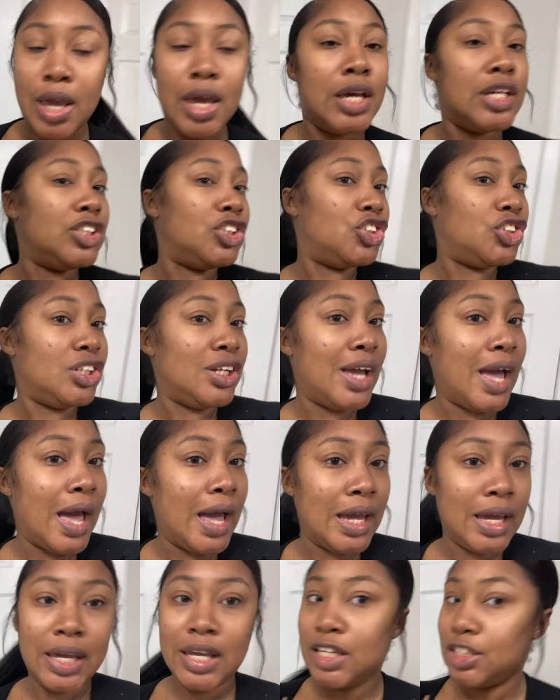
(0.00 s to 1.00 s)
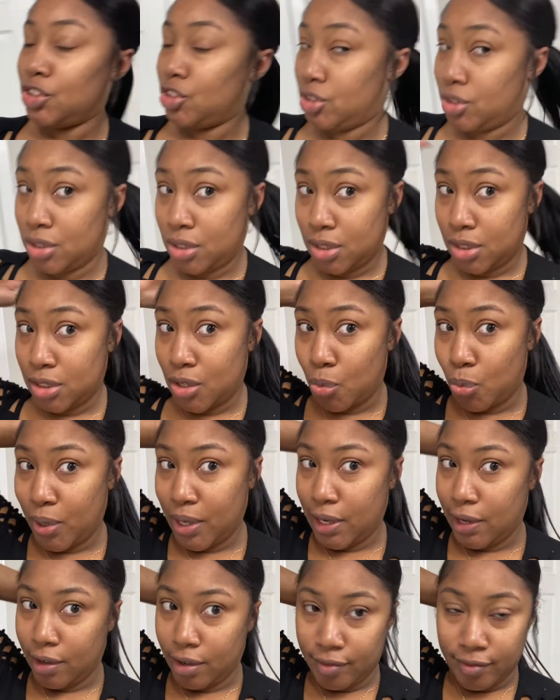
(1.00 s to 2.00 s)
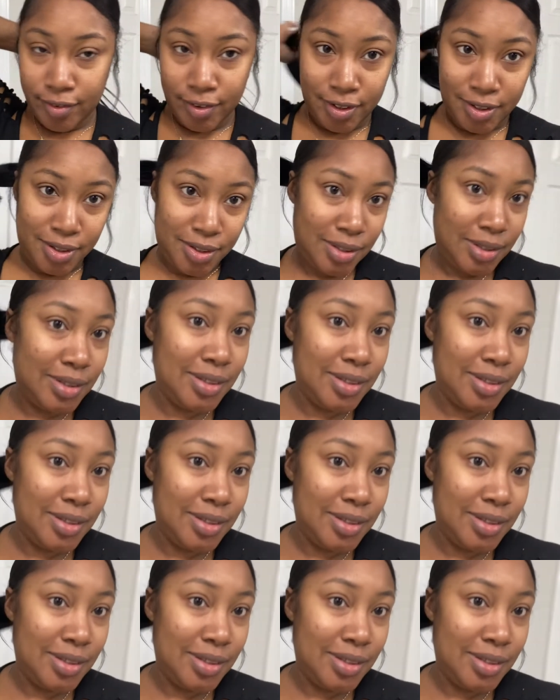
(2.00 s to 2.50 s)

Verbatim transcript: she got inches or whatever.